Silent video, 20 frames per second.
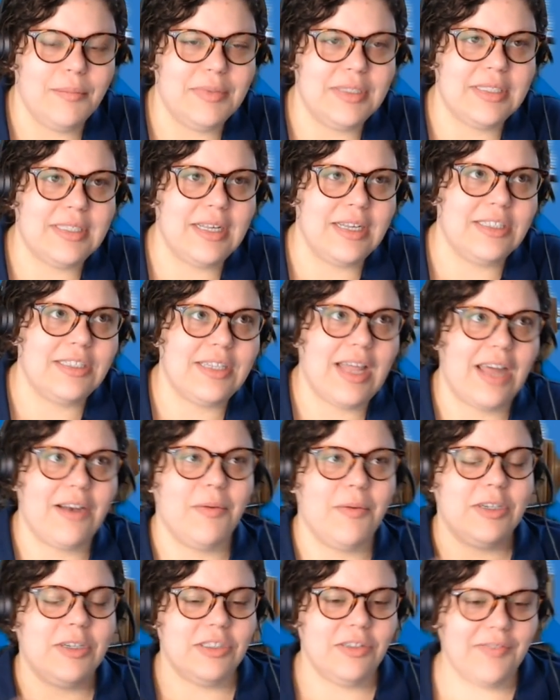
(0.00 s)
since that
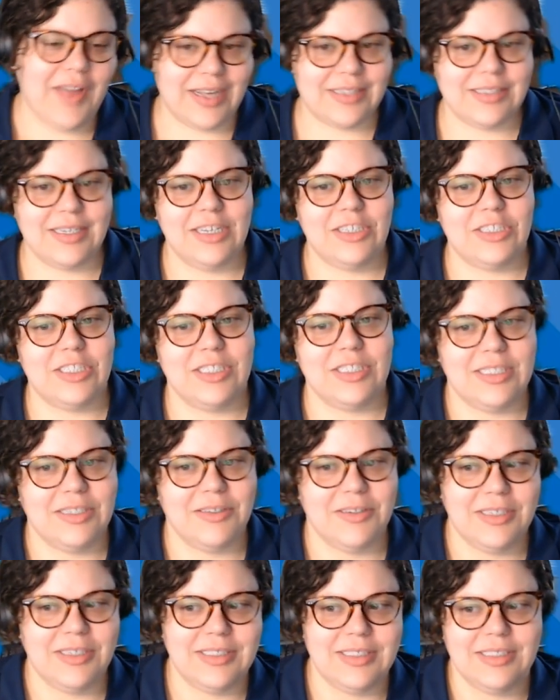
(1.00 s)
original vaccination
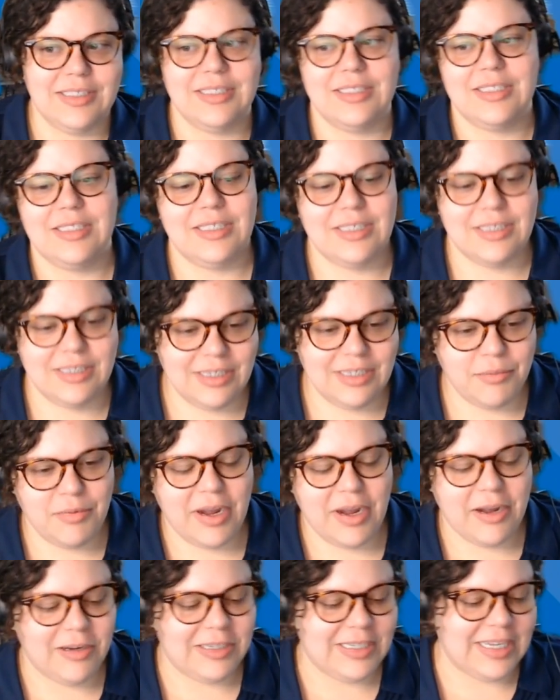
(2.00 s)
series is
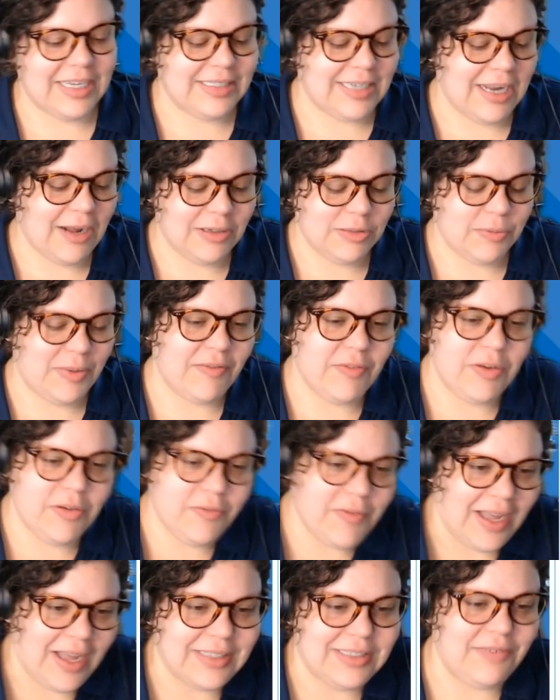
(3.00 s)
deprioritized now as we have
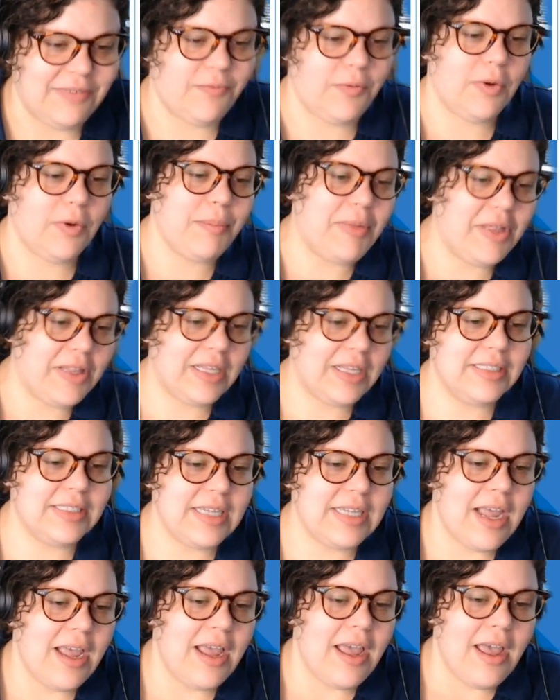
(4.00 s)
new vaccine
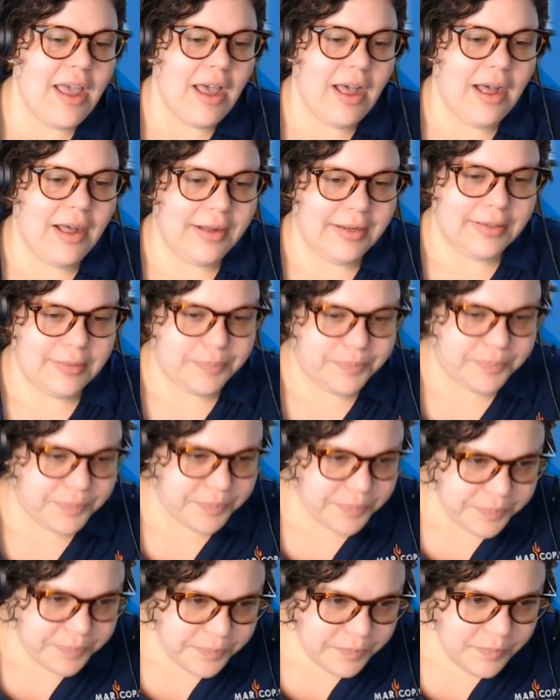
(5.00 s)
formulas. Um,
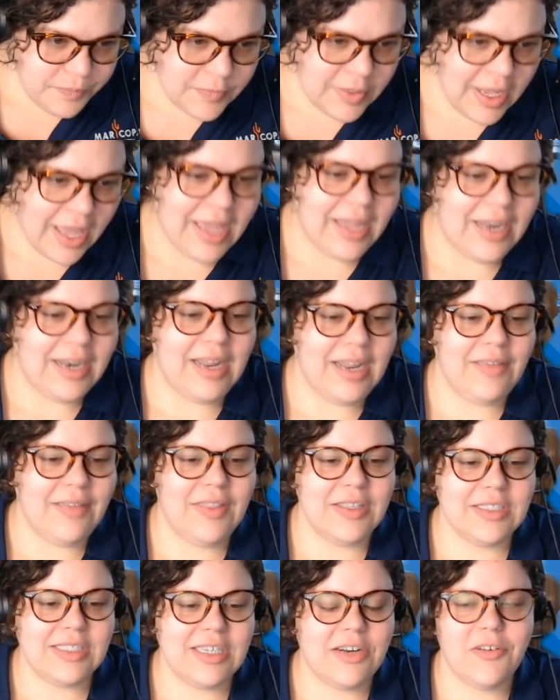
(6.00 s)
and
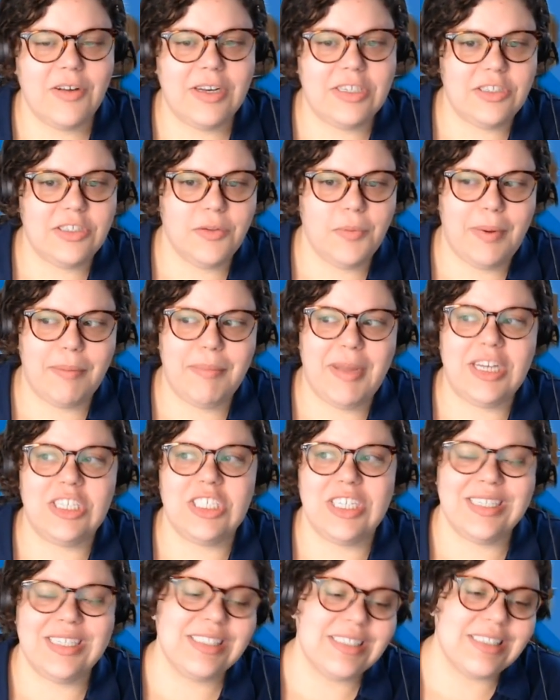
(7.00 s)
this iteration of the
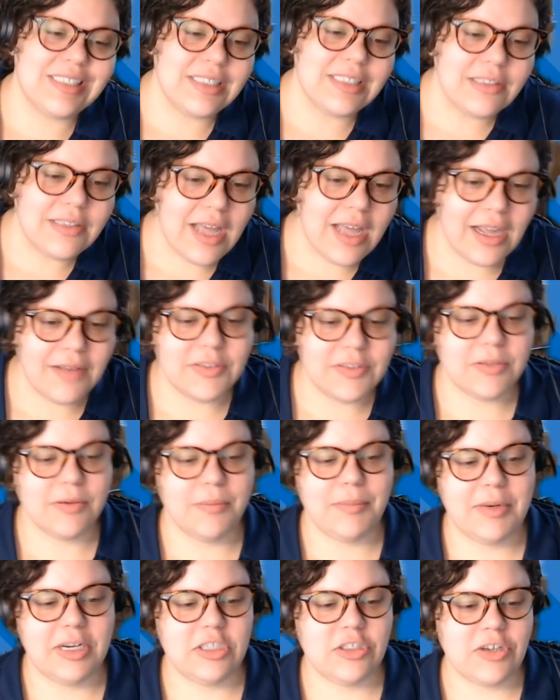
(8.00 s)
webpage is still live, so
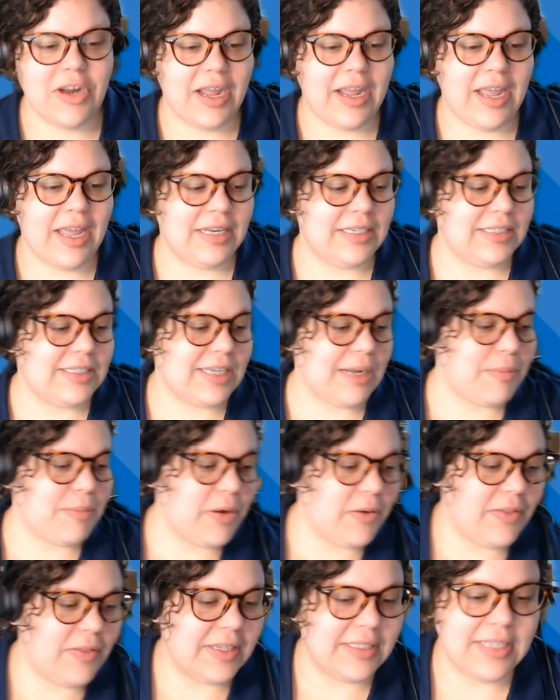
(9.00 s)
I'm going to try and
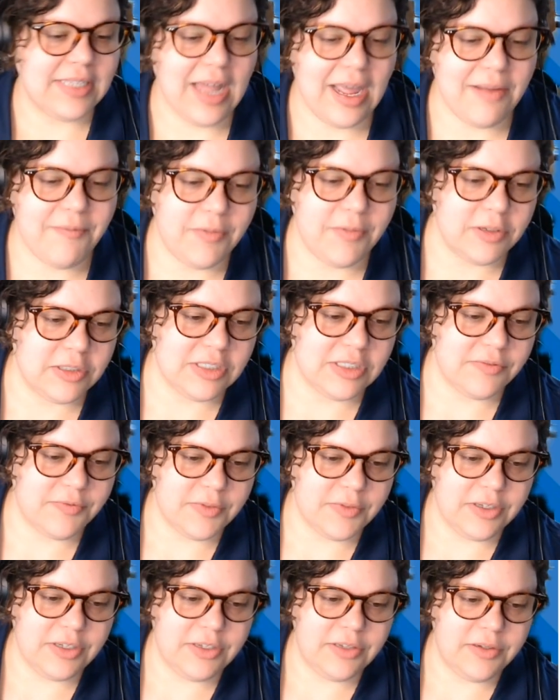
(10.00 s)
demo this live version
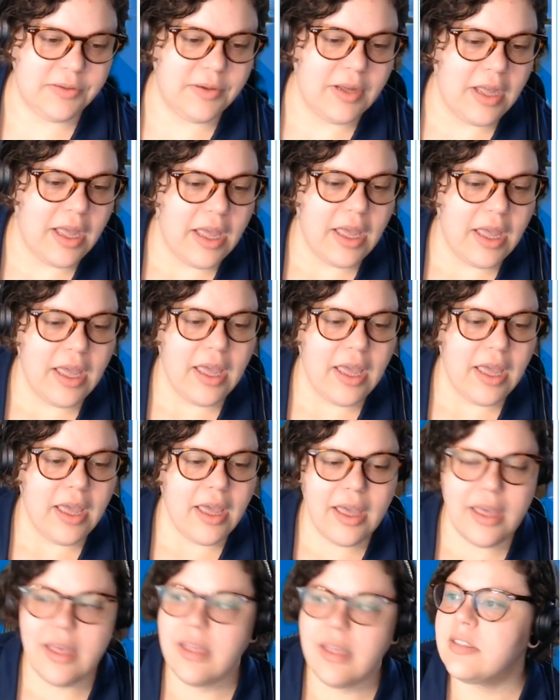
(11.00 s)
for you
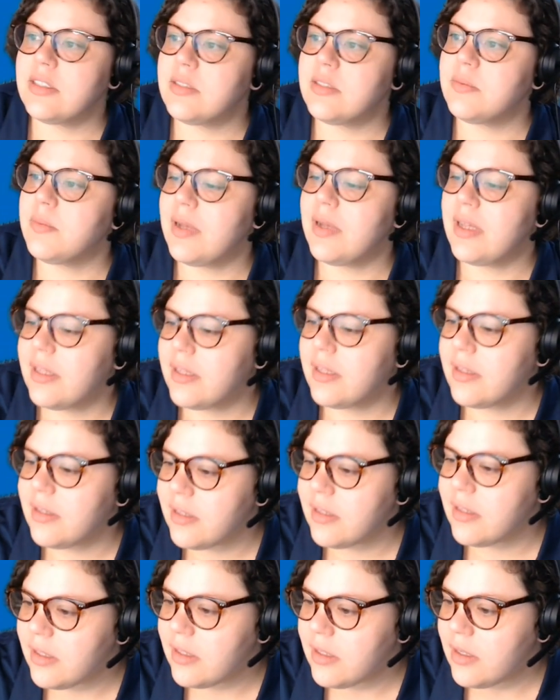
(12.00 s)
as
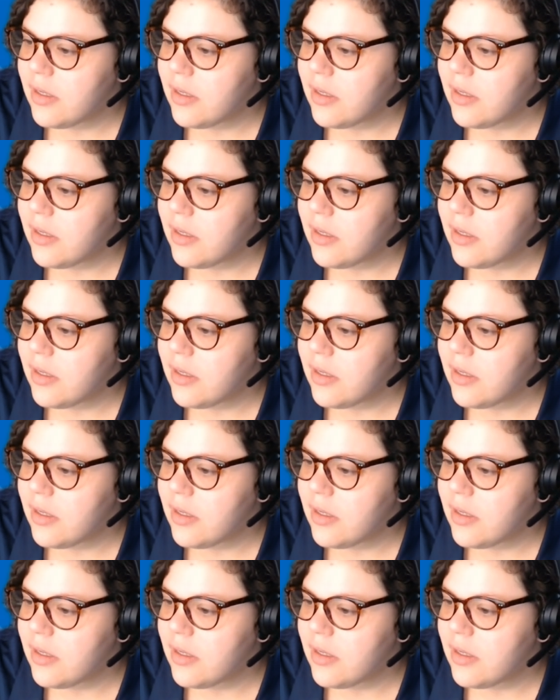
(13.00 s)
well.